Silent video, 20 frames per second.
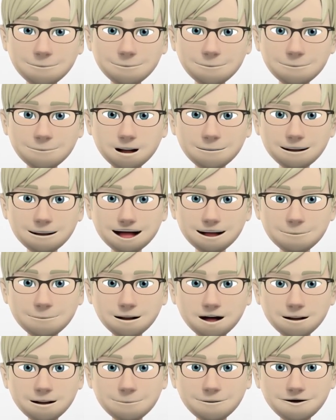If you
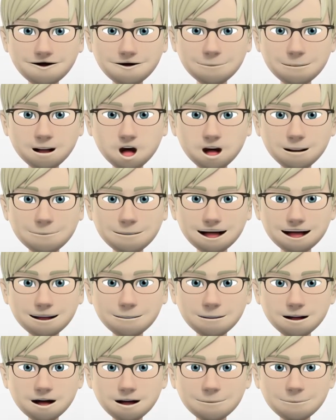have any doubts
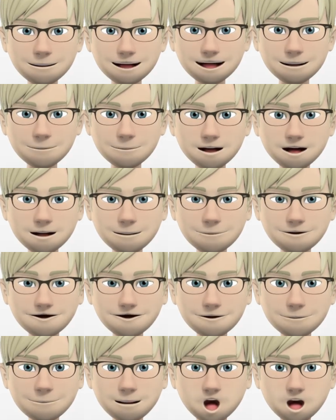or problems during
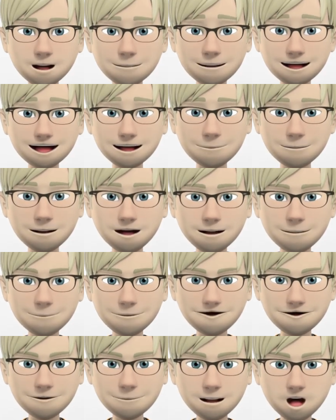the starting of your
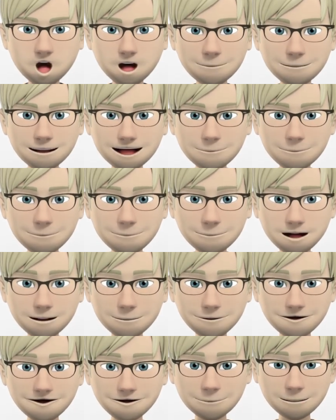generator,
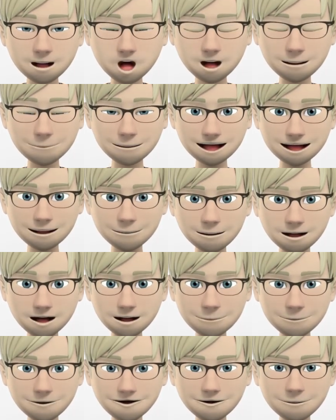please contact our
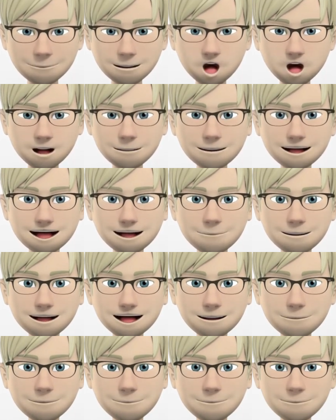customer service
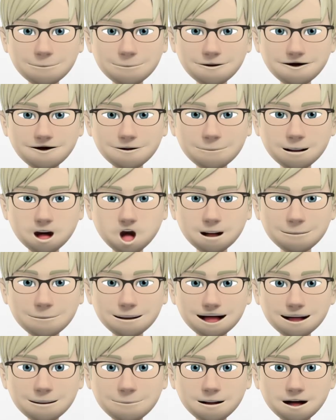team and we'll be
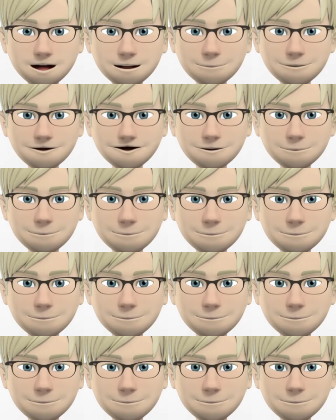happy to help you.